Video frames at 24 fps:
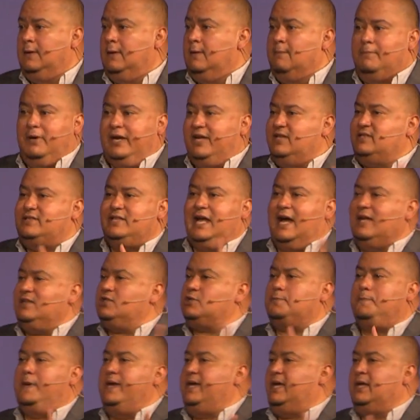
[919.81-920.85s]
But he's not
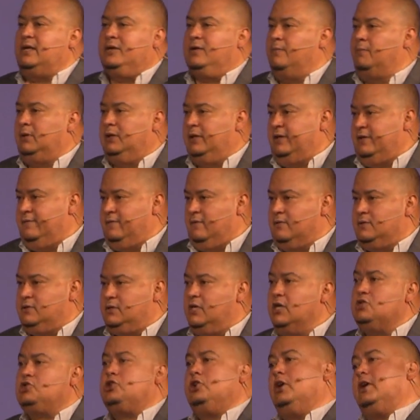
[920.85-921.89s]
speaking to believers.
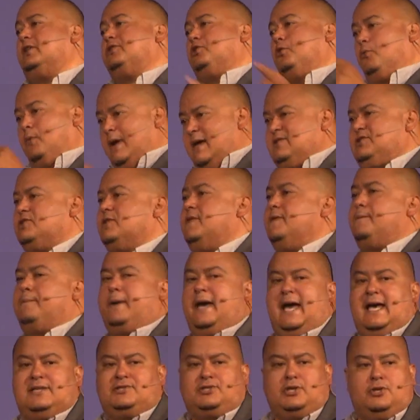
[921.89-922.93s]
Because look at the rest of the
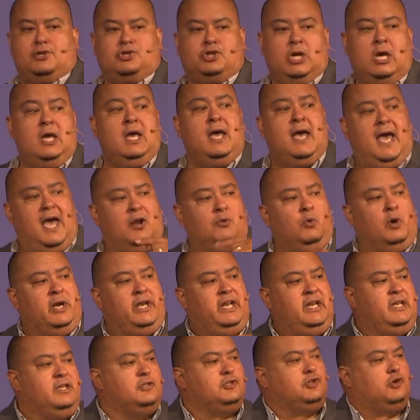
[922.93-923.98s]
passage and what he
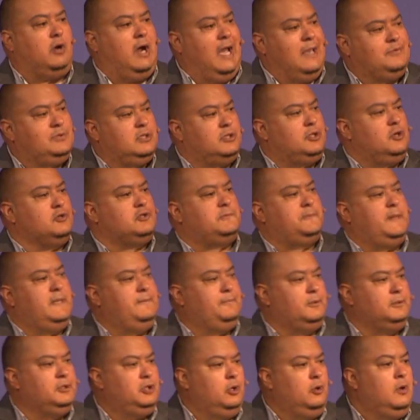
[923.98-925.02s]
describes that those
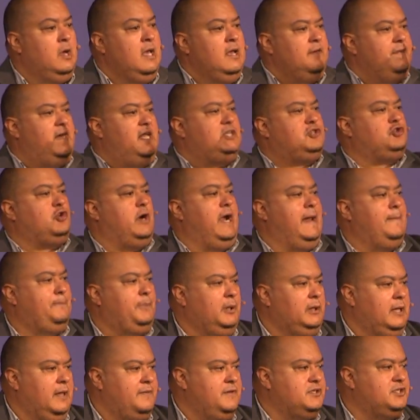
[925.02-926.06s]
people do. They
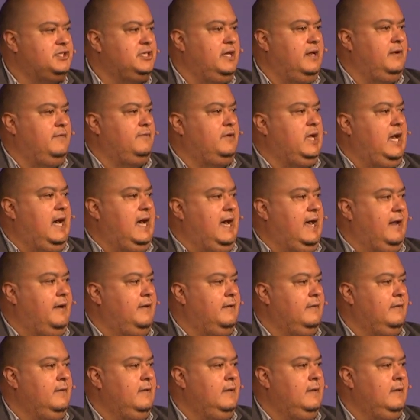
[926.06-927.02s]
trample on the Son of God.